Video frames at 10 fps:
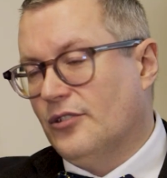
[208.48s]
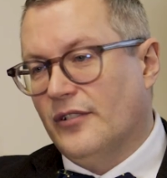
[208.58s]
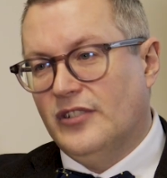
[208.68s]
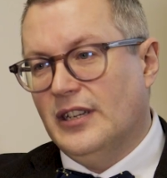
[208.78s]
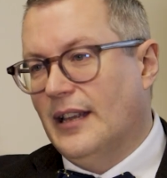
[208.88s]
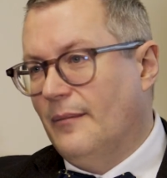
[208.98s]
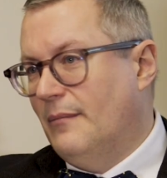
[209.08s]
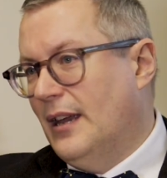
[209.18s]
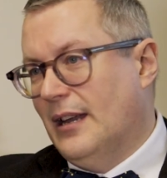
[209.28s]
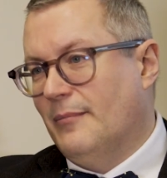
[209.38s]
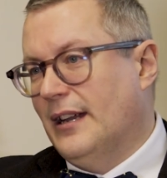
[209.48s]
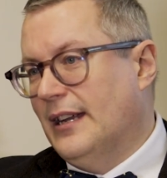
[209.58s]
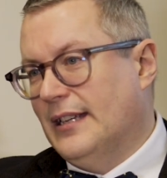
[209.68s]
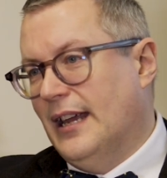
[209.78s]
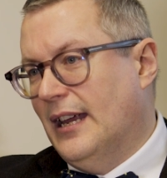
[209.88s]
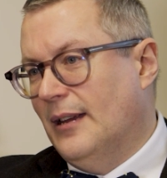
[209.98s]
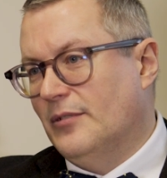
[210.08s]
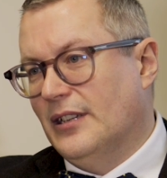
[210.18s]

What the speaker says: so I've seen that many, many times.